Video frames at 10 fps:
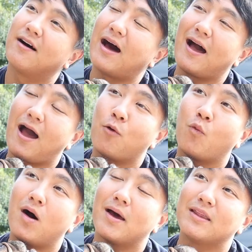I
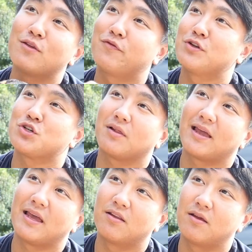want in the future,
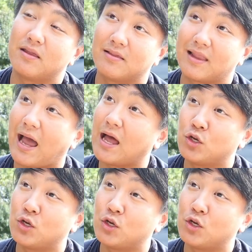like I